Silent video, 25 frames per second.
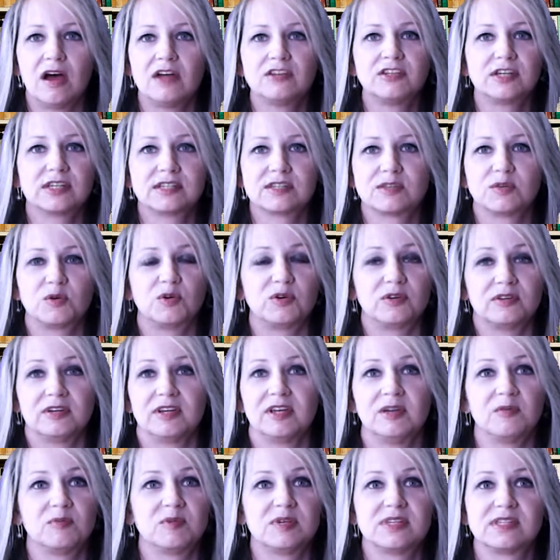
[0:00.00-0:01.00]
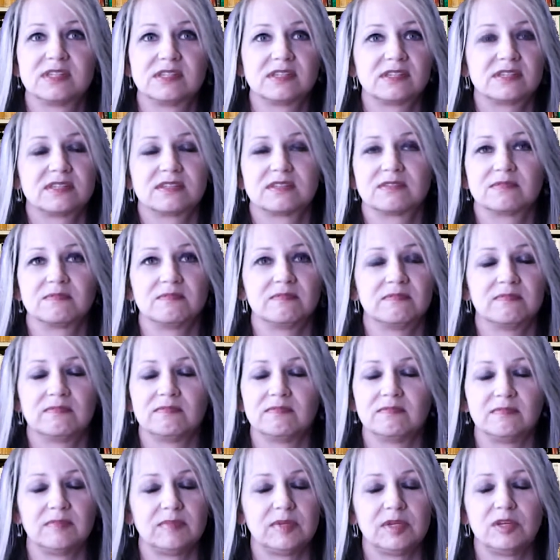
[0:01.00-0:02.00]
I just thought it was,
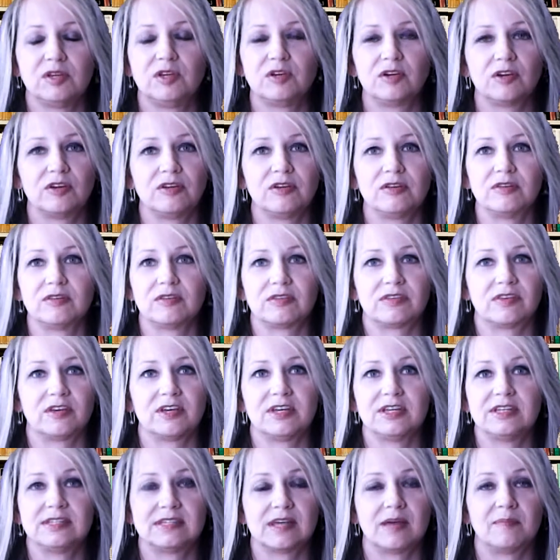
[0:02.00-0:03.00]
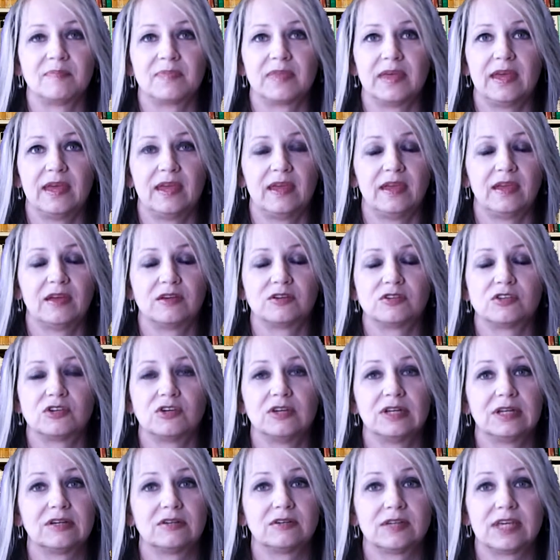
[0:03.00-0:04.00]
30-something,
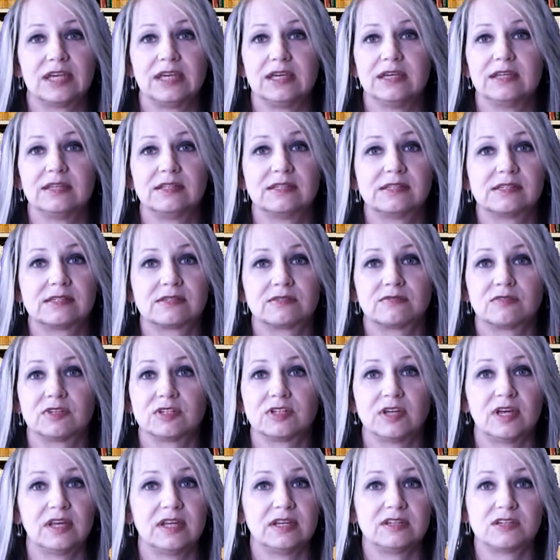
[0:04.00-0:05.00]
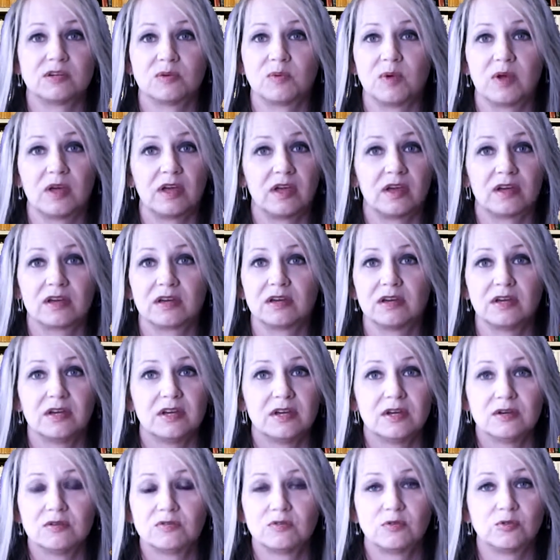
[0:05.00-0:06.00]
2 little kids, returning to work
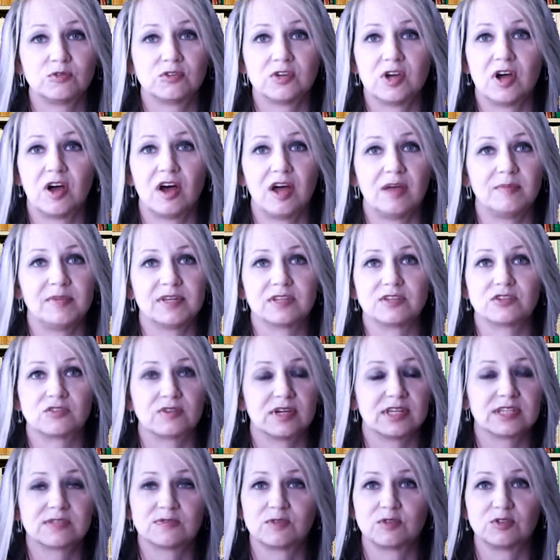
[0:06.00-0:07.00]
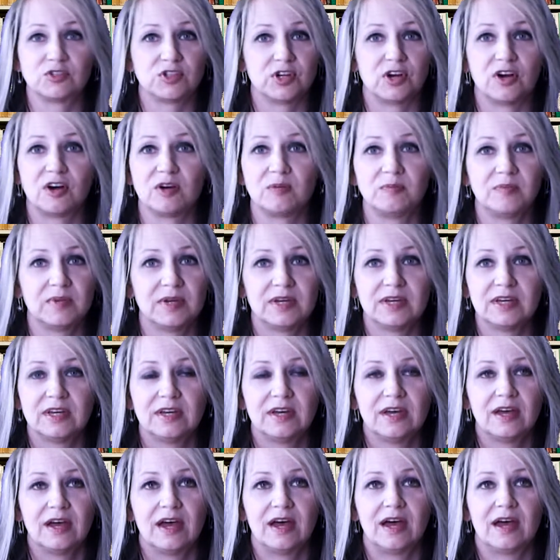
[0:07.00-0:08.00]
full-time in a stressful job.
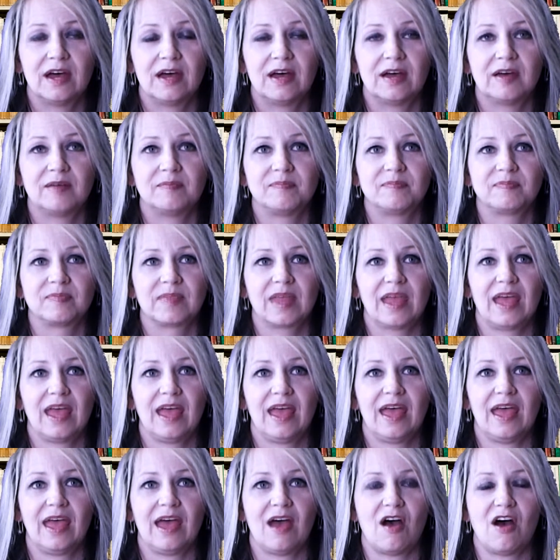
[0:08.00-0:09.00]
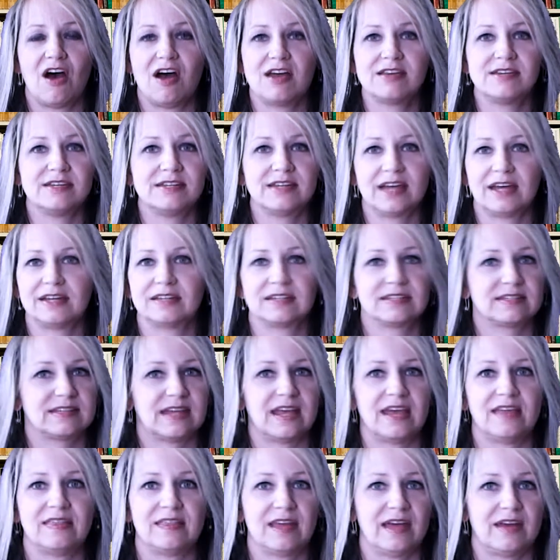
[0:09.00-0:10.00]
I didn't
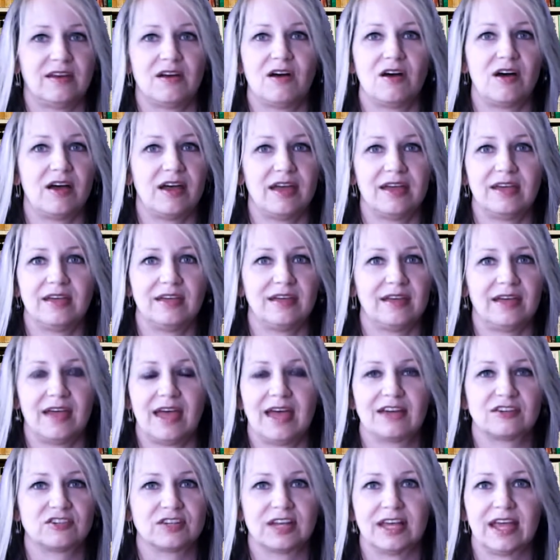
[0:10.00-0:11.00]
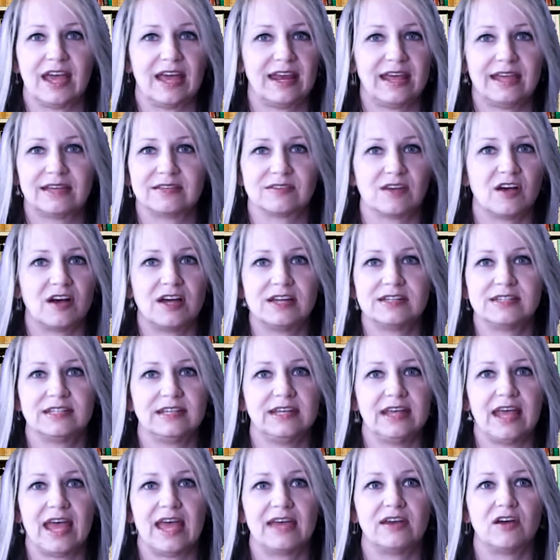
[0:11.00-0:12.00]
understand that I actually had
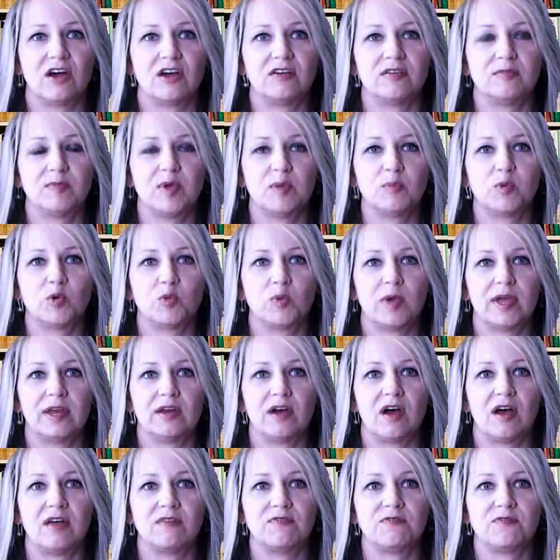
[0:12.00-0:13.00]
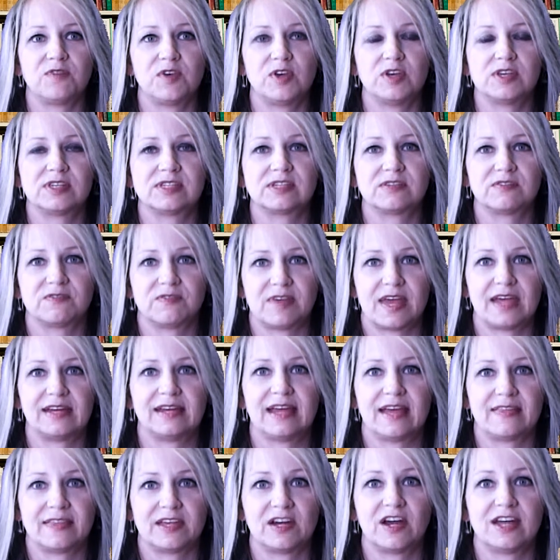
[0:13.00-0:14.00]
anxiety. And I remember when I first found
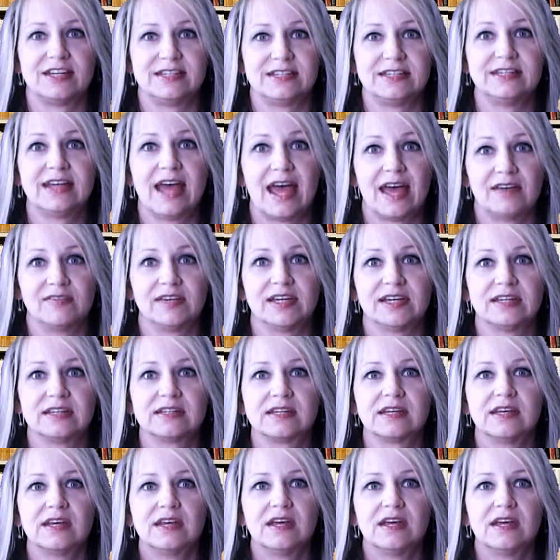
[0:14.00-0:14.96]
out that I did have it,